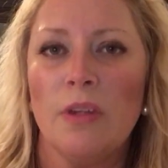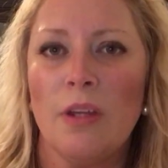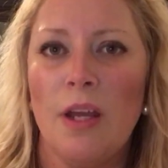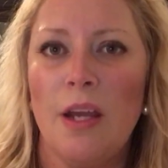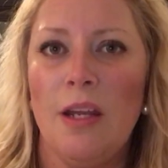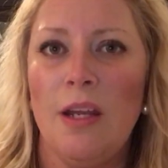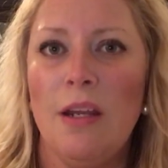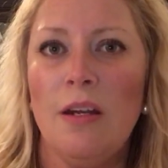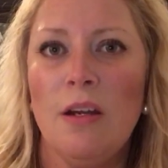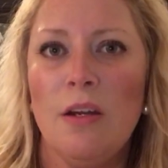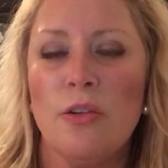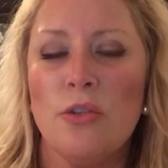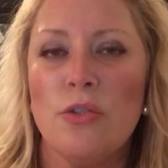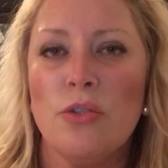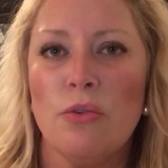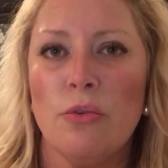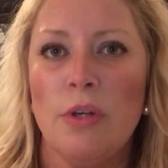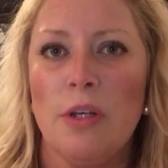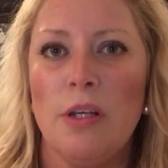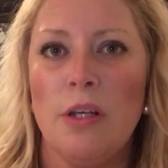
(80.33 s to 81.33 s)
And in our
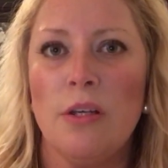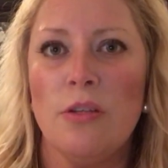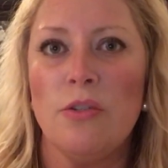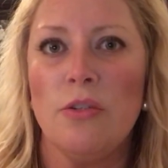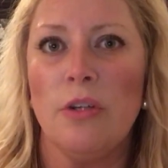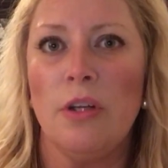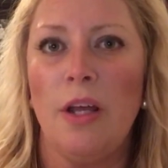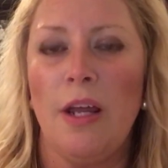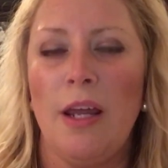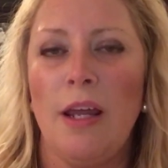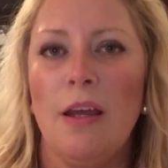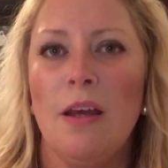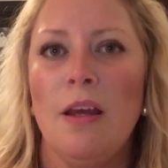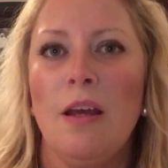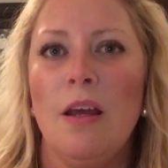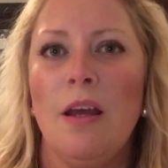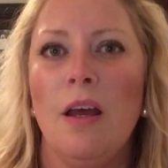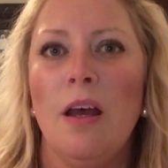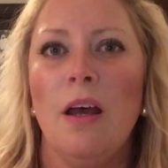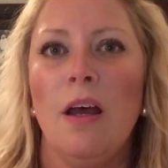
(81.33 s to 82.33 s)
story yesterday,
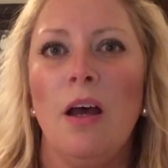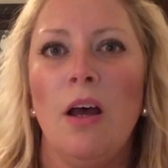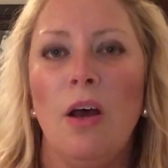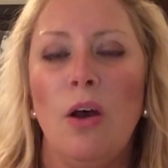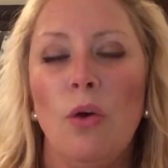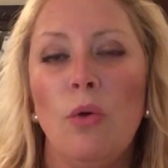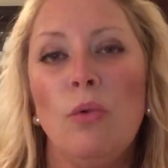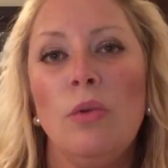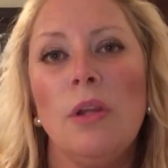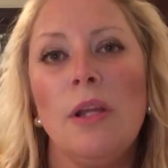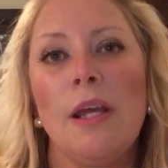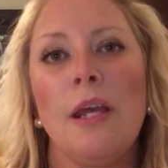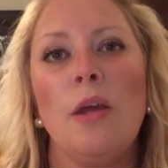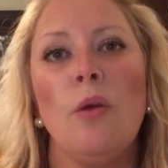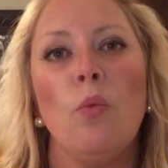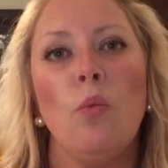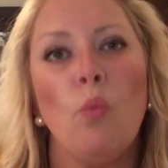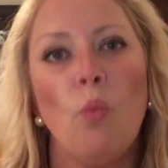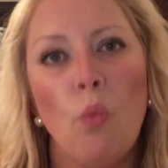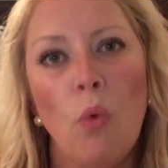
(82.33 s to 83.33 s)
only
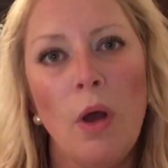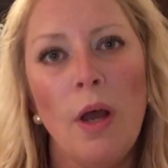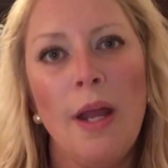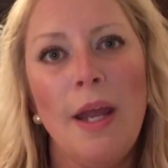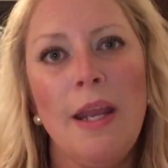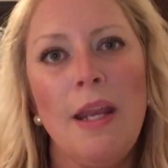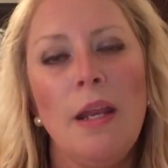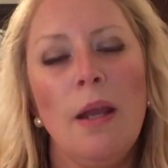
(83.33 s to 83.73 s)
one